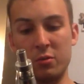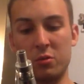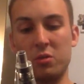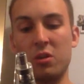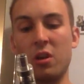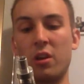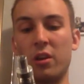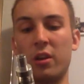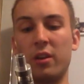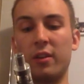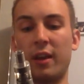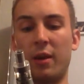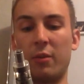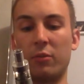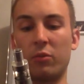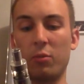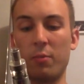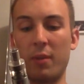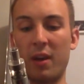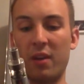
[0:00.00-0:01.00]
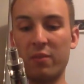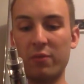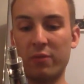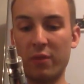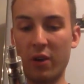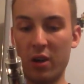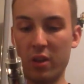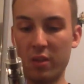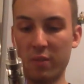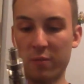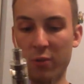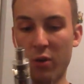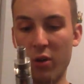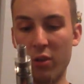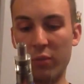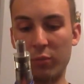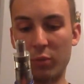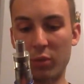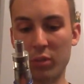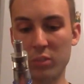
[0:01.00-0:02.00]
Turn it down to about
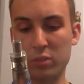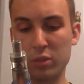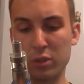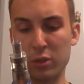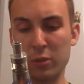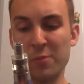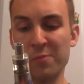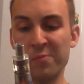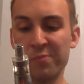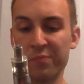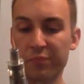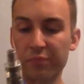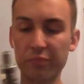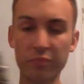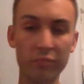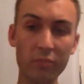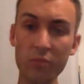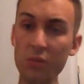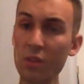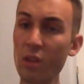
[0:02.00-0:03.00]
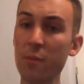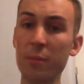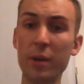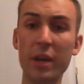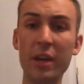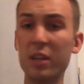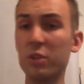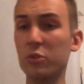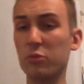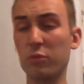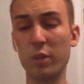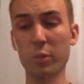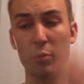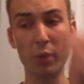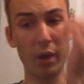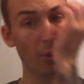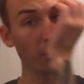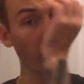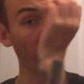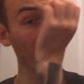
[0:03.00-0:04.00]
35W. But it hits really
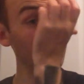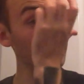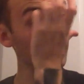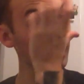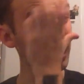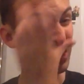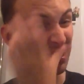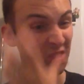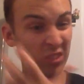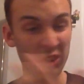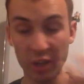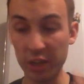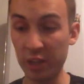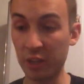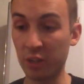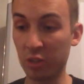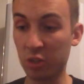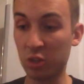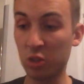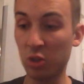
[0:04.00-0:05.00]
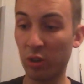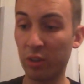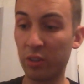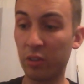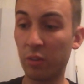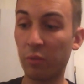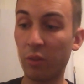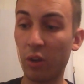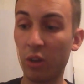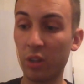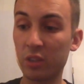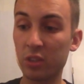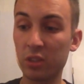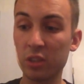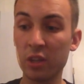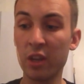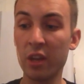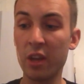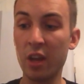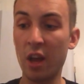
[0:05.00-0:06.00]
well, guys. It's a really good solid device.